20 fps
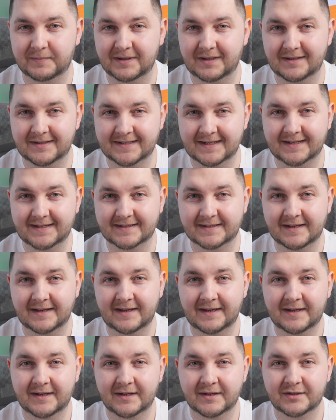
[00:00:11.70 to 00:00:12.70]
abilities.
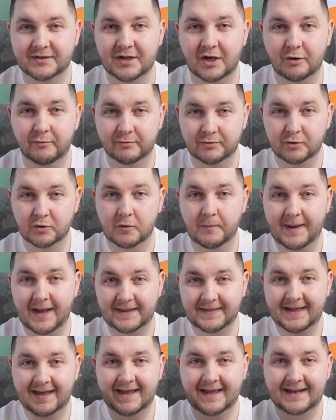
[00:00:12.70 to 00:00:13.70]
So we'll talk
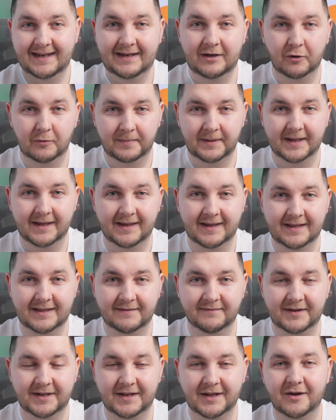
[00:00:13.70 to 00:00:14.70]
about that a little bit in the
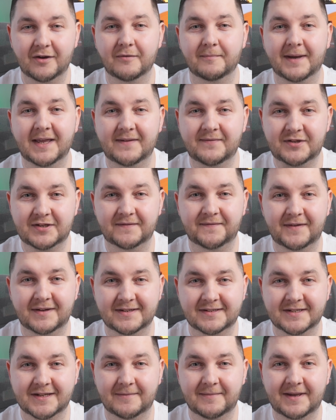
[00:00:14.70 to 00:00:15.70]
video, but if it's your
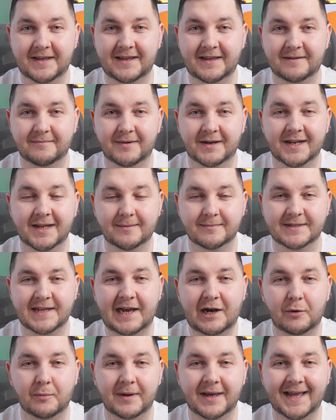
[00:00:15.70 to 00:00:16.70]
first time here, my name's
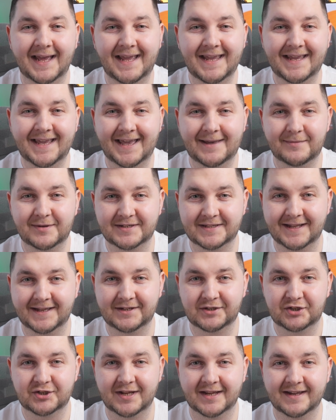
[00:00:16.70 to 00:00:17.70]
Almir, aka Mr.
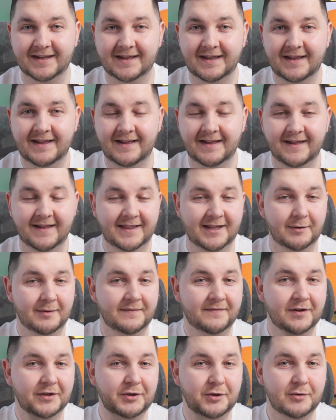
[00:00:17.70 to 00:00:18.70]
H Tech. Now,
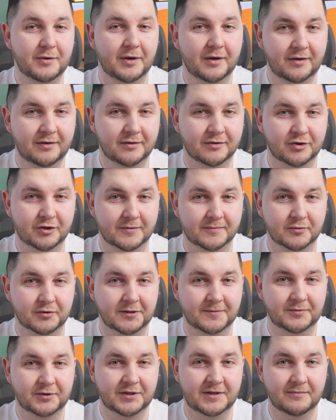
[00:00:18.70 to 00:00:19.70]
if I do earn your
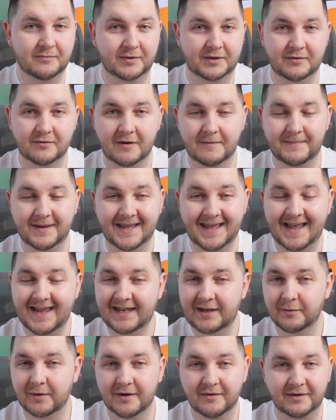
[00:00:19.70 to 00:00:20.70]
subscription, whether it be
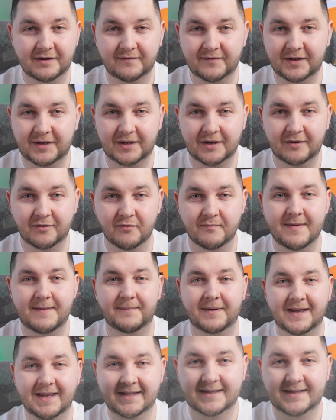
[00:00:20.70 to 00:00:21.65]
anywhere in the video, remember